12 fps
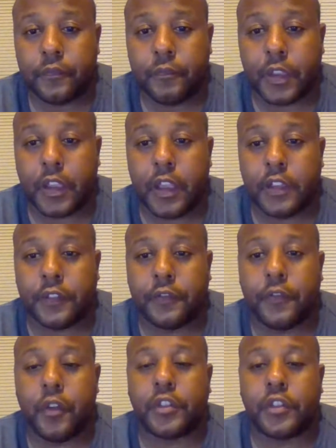because
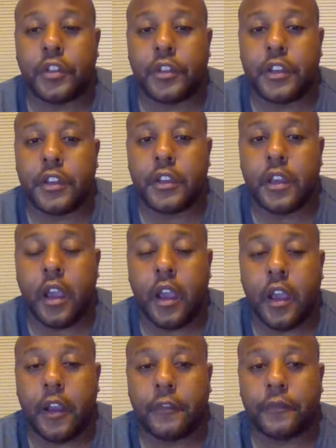unfortunately,
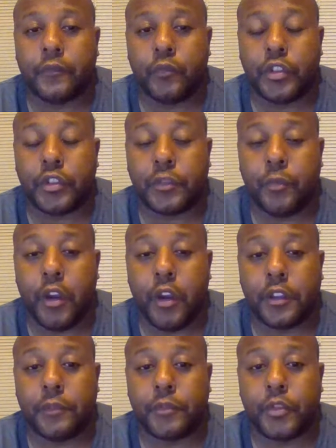when you
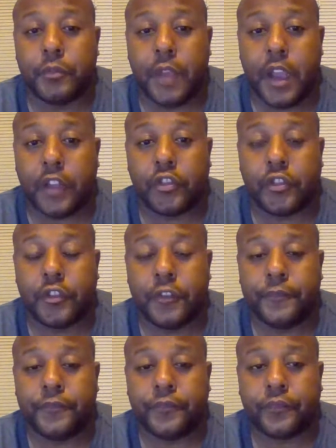spoil them too much,
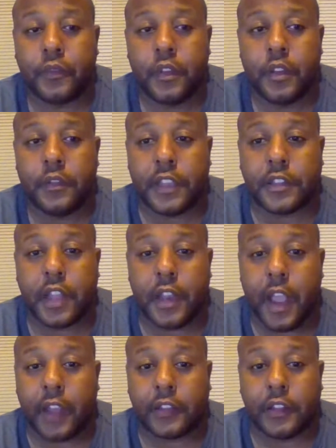they start
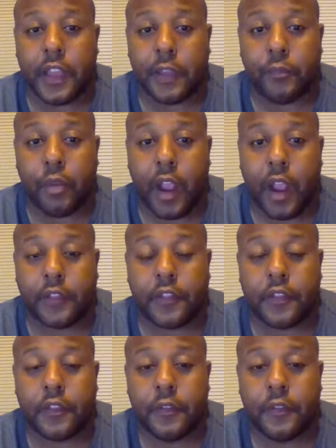acting like brats.